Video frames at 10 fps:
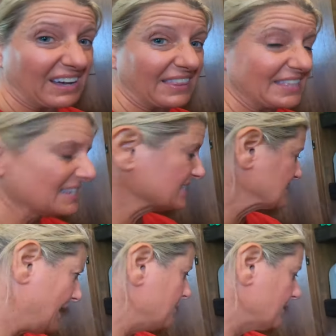got this,
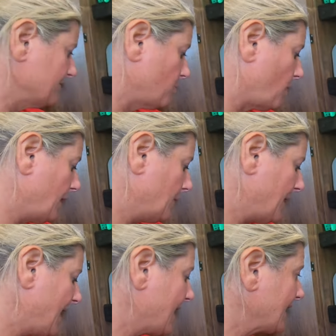I believe a while
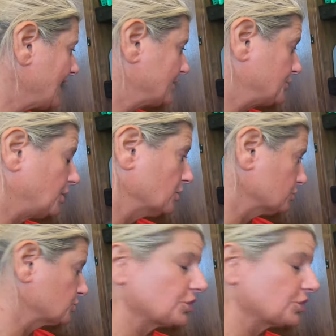back at the Dollar